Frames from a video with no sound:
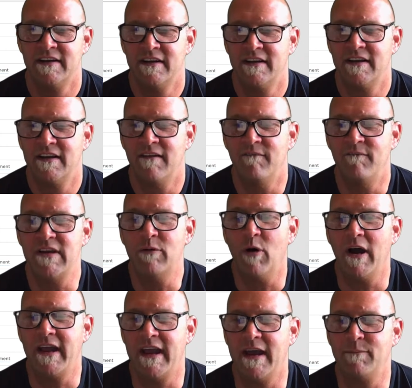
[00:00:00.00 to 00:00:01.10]

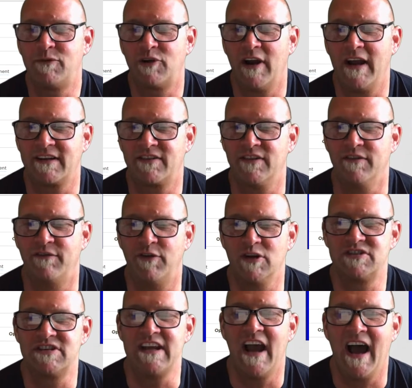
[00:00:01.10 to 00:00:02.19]
VYM tracks the
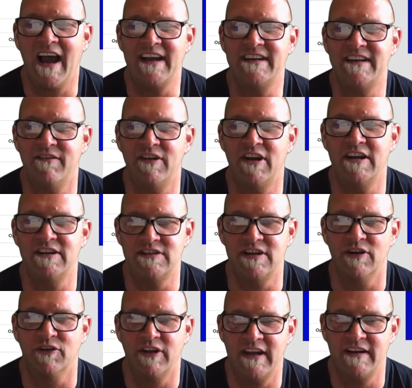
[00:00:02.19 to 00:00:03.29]
FTSE High Dividend
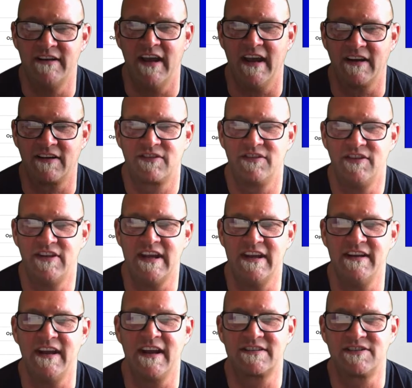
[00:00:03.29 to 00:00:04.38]
Yield Index. The
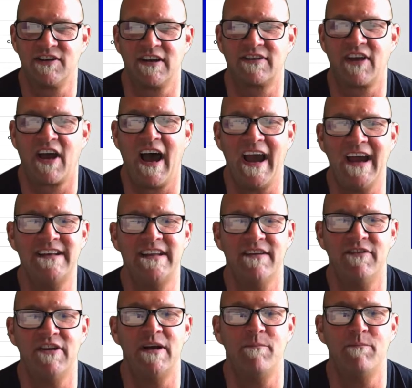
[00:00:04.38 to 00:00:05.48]
index selects high
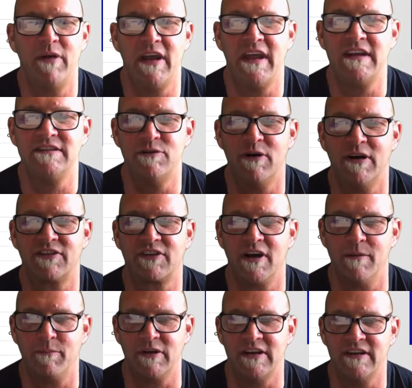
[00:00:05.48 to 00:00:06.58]
dividend paying U.S.
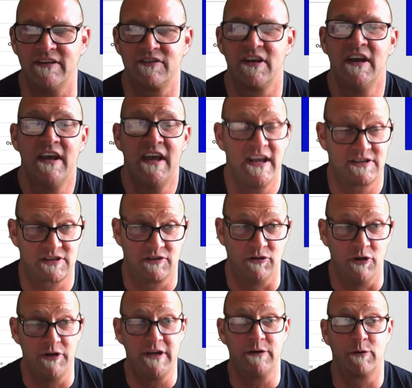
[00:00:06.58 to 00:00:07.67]
companies,
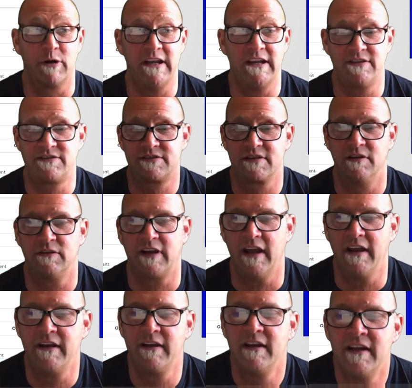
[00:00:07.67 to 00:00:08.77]
excluding REITs,
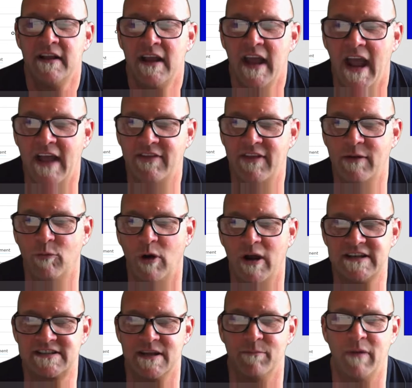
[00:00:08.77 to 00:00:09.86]
okay, and then weights
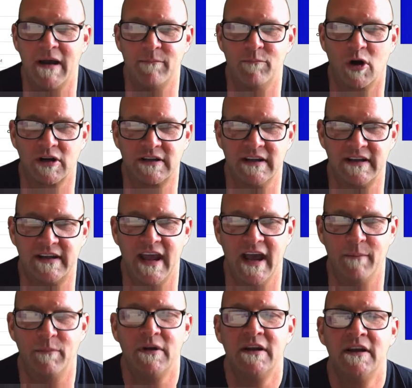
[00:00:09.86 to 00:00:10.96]
them by market cap.
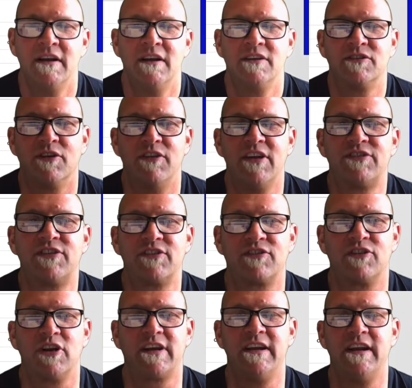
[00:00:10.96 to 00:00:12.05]
So this is
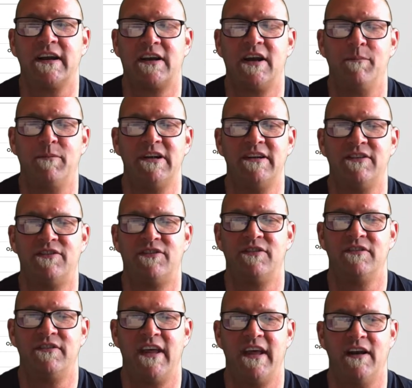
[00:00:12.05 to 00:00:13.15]
looking at companies
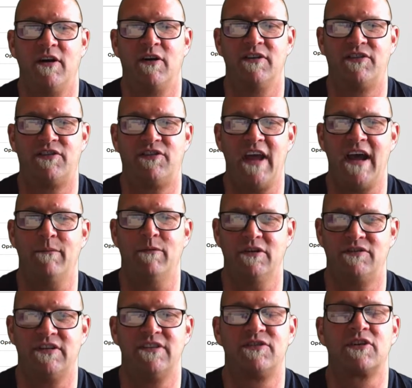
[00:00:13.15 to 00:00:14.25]
that are established.
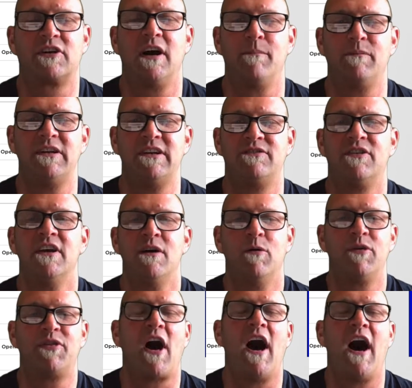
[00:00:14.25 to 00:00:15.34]
These are companies with
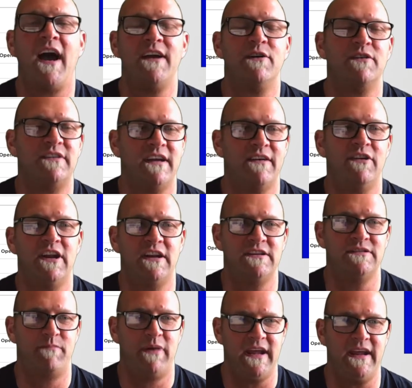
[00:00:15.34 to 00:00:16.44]
a higher dividend
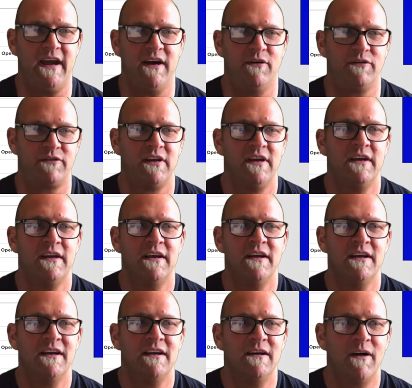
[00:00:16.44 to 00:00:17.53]
payout
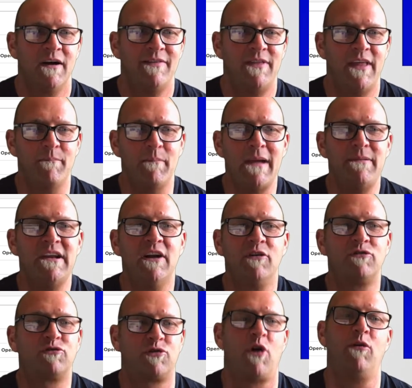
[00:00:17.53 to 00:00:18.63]
that maybe don't
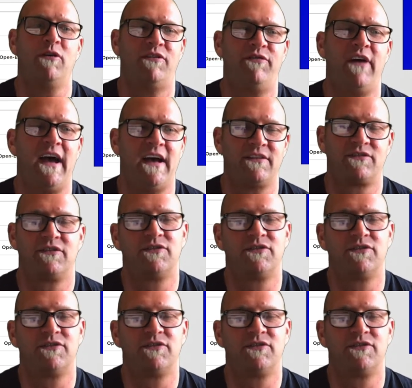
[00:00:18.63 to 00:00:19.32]
grow as fast.